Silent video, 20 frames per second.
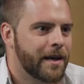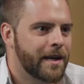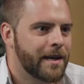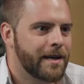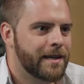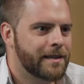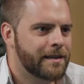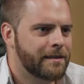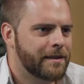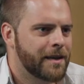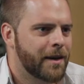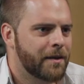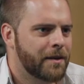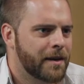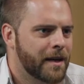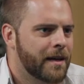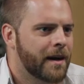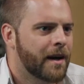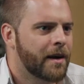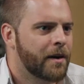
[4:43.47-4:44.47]
He's you know
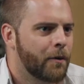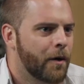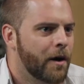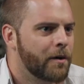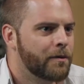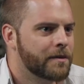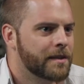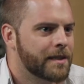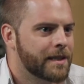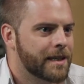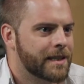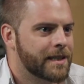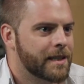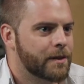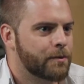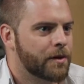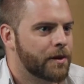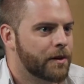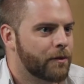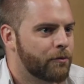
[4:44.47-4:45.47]
the guy who owns it
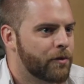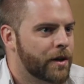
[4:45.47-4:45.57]
is one of the